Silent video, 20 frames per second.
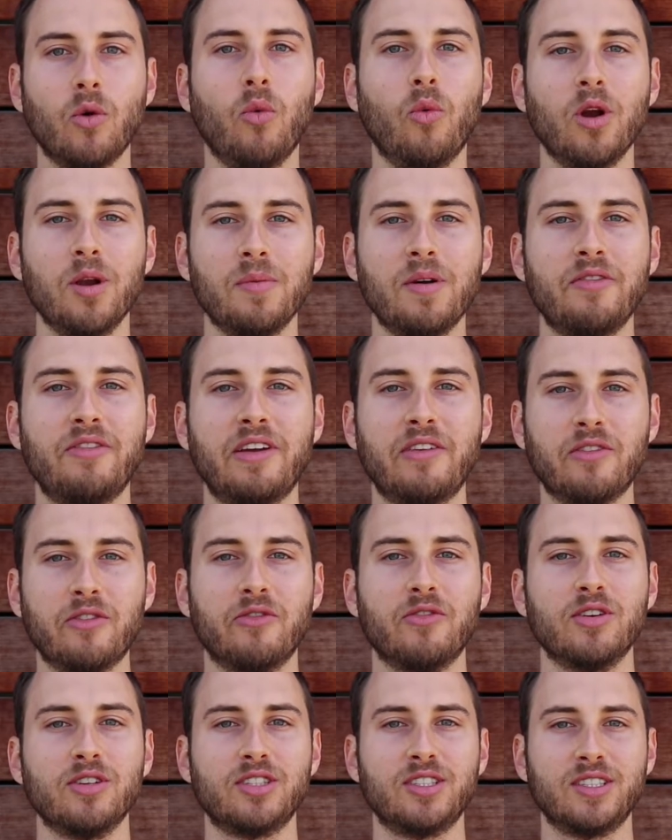One of my favorite
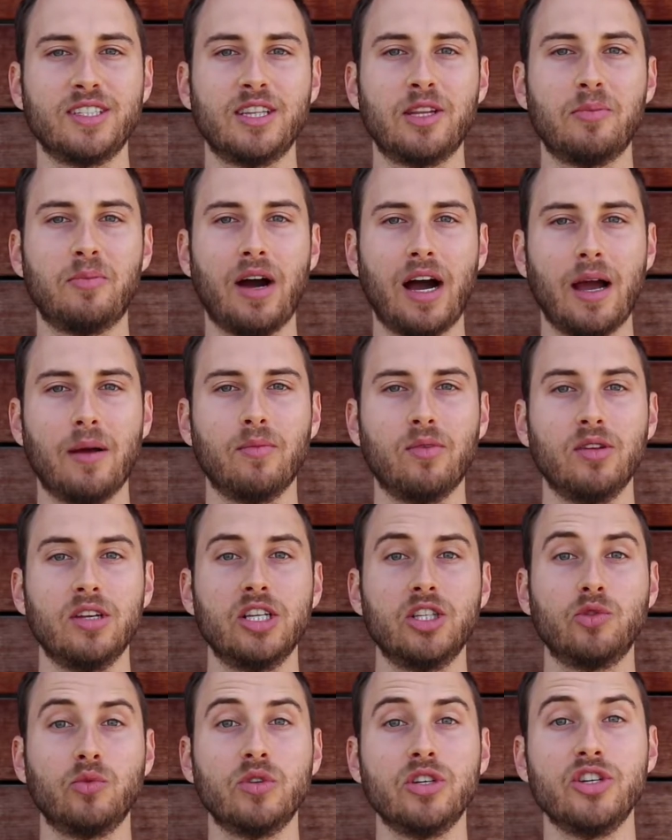verses in the Bible
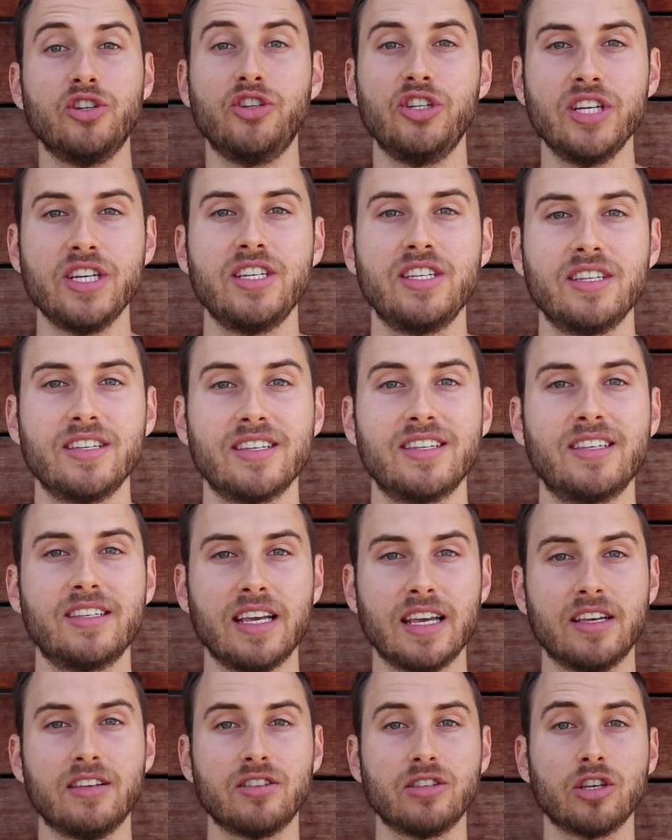is when Jesus
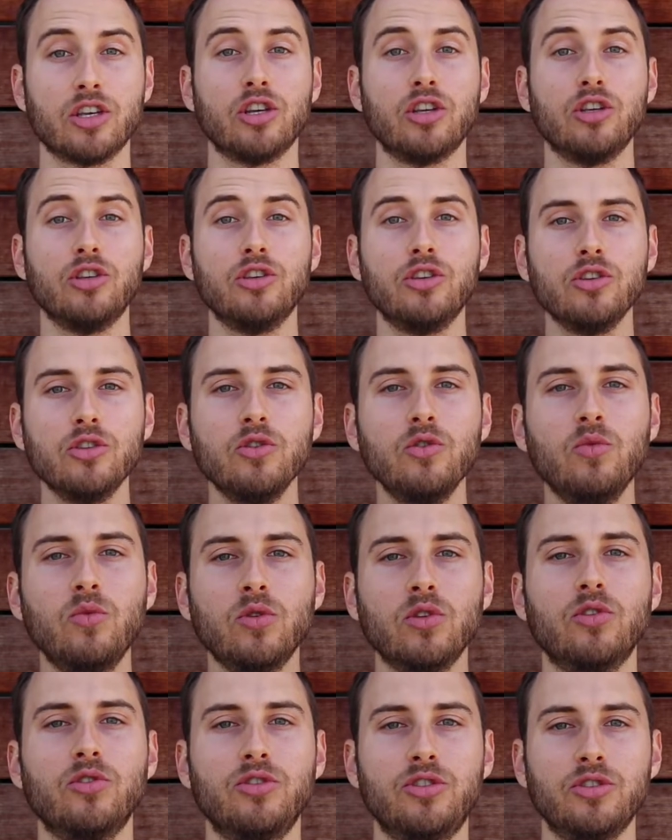says, "You
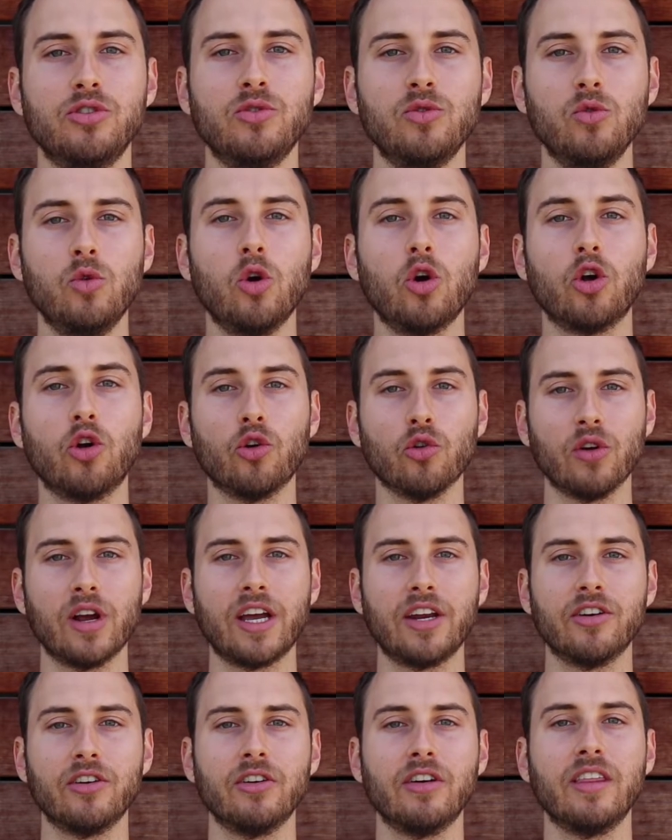will do
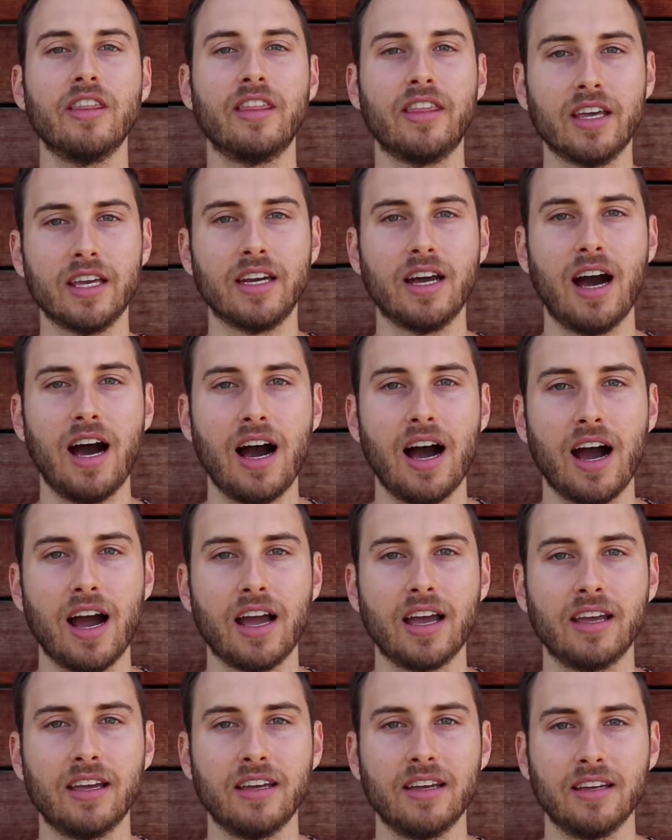greater than
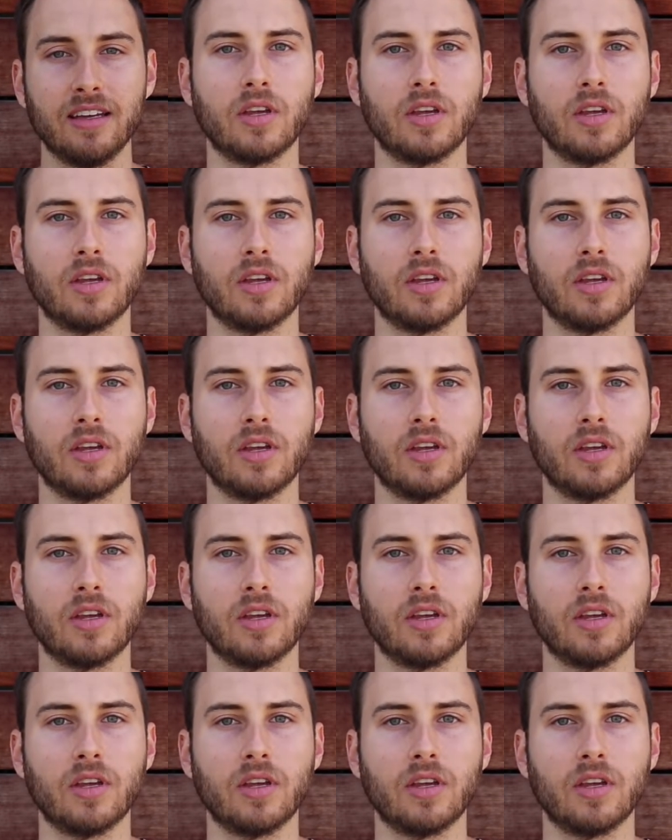I."